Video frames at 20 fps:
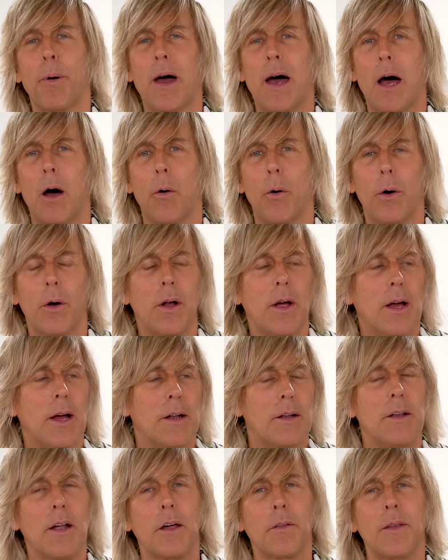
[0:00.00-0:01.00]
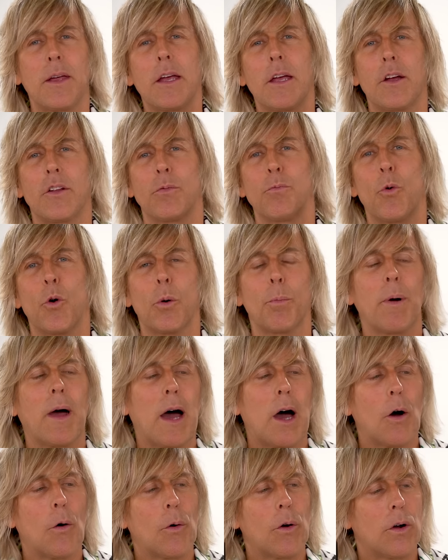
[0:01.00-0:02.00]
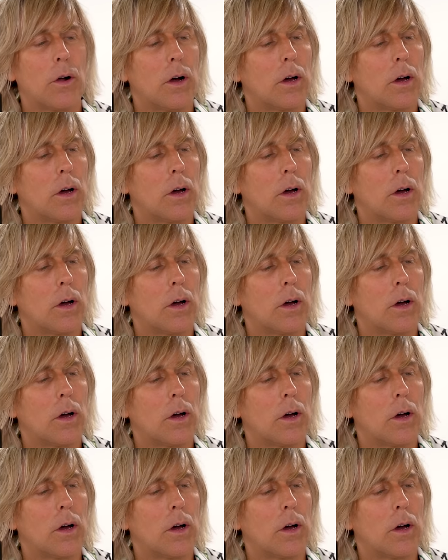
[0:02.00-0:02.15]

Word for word: power. Nothing gets more power